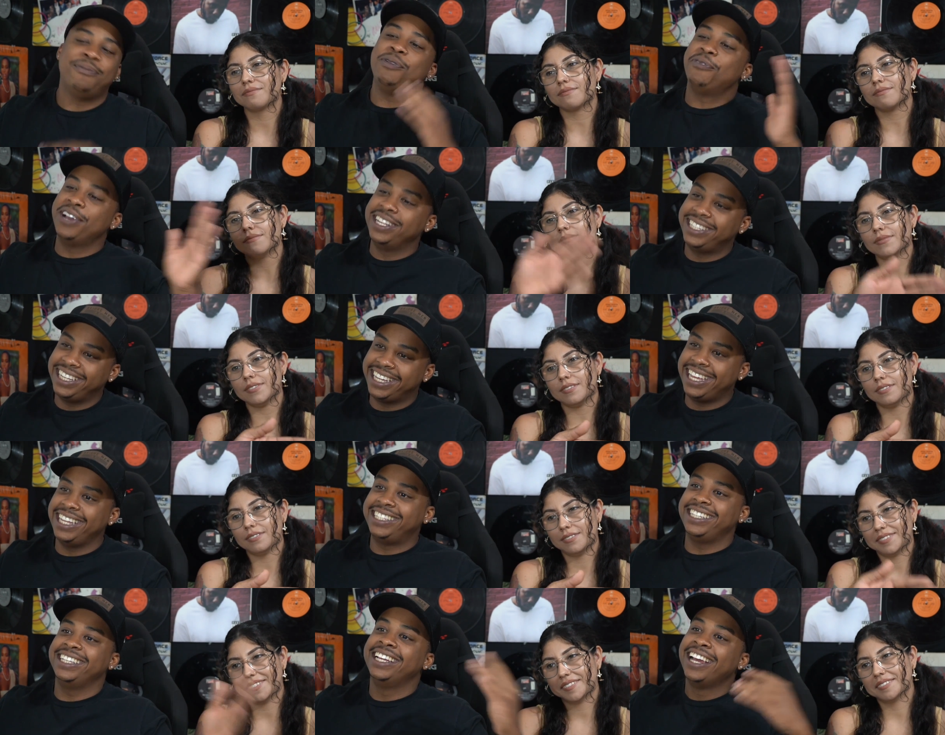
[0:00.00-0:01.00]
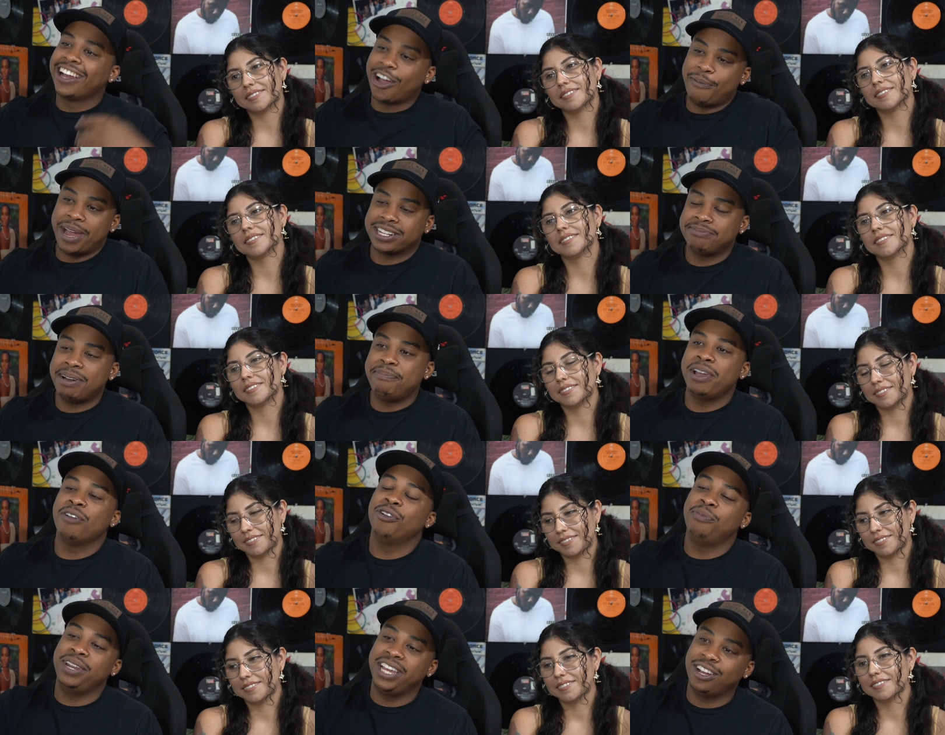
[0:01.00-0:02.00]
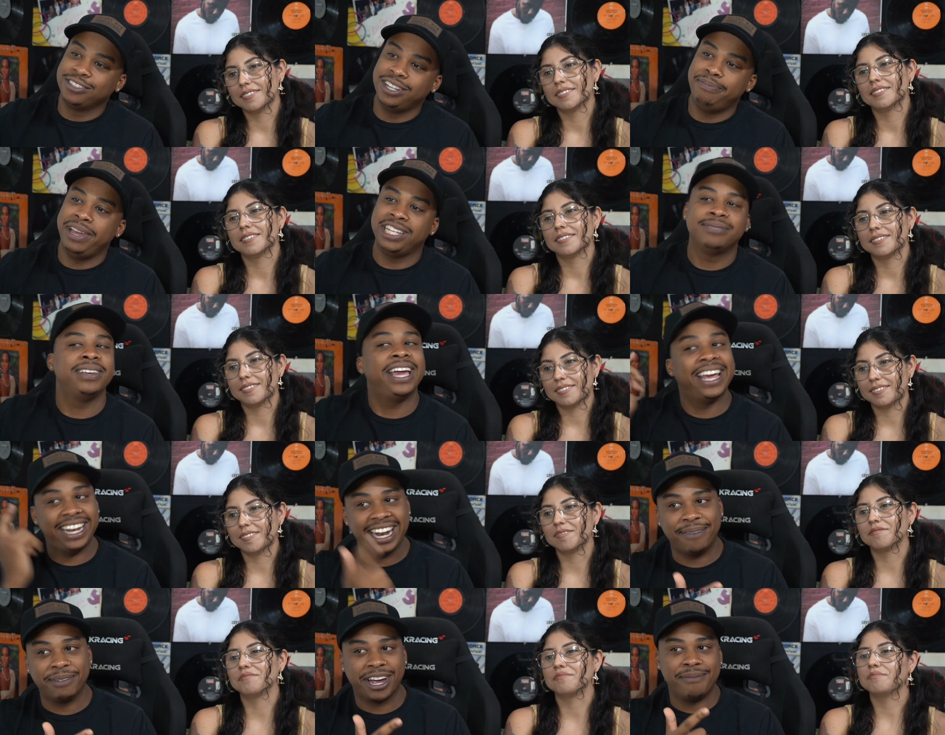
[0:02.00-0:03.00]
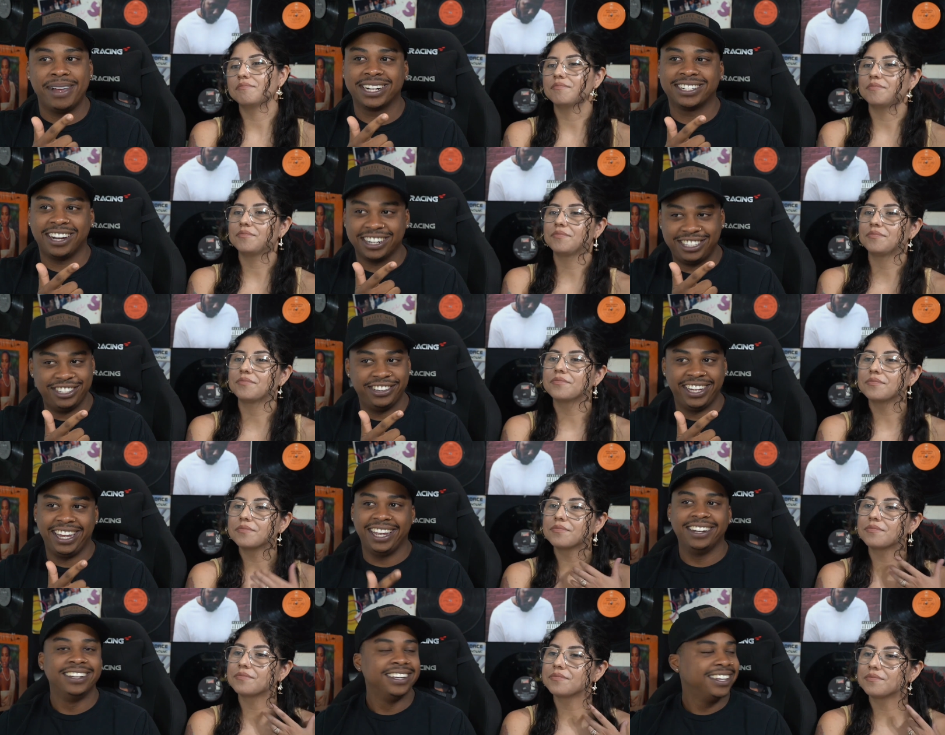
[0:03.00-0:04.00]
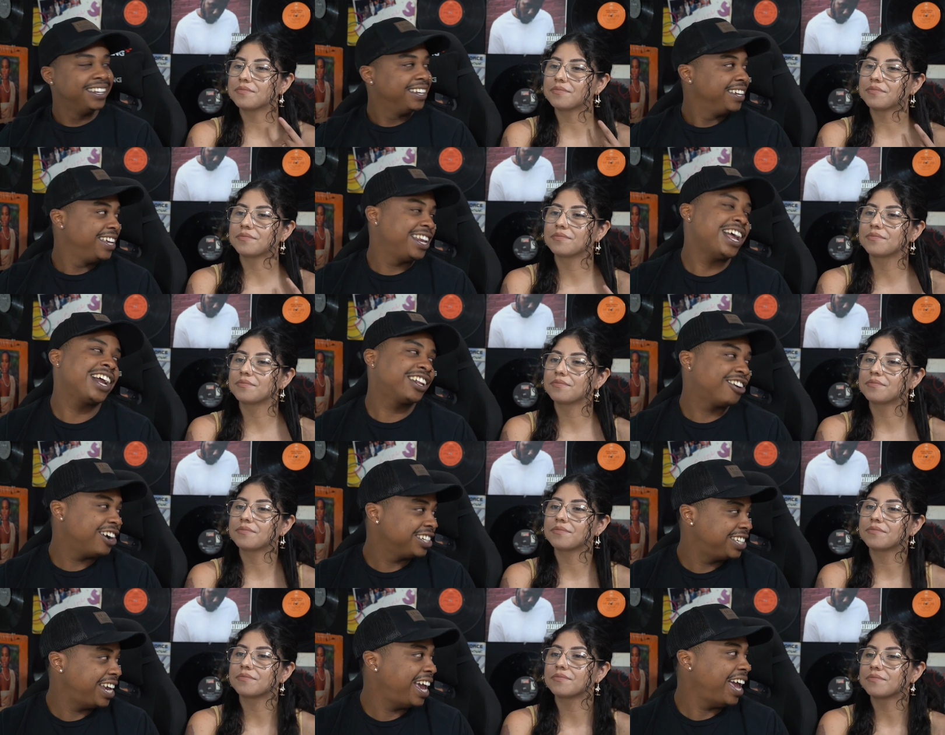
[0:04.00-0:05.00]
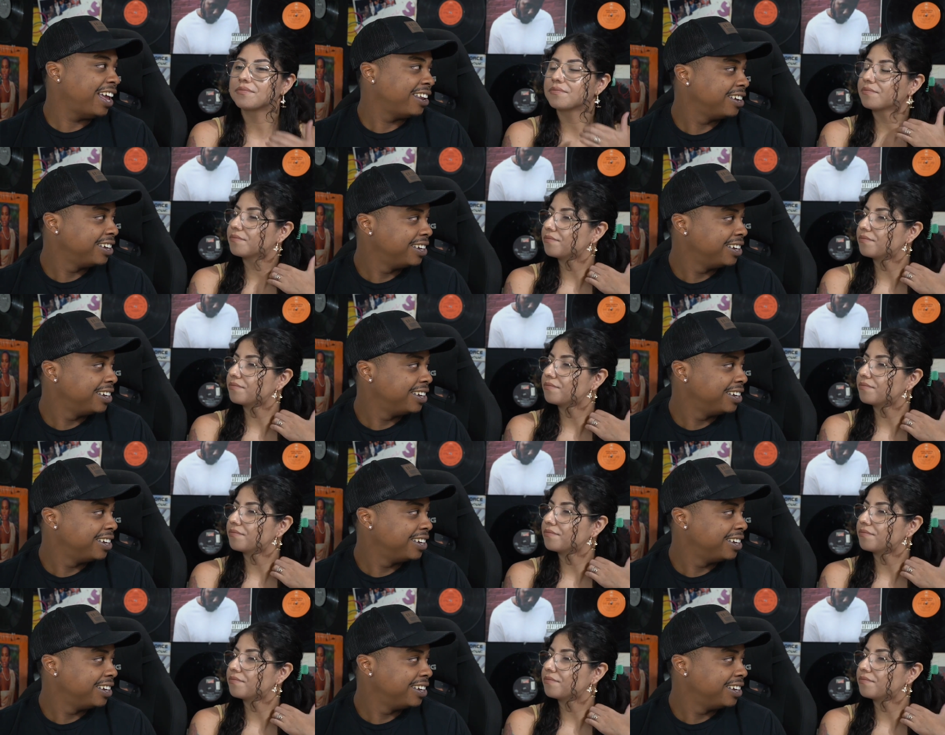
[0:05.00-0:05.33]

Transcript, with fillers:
Speaker 1: let me run to the kitchen, go back to my bedroom, and then go to the basement, and I'm gonna come back talk to you again. Mm. You knocked across your head,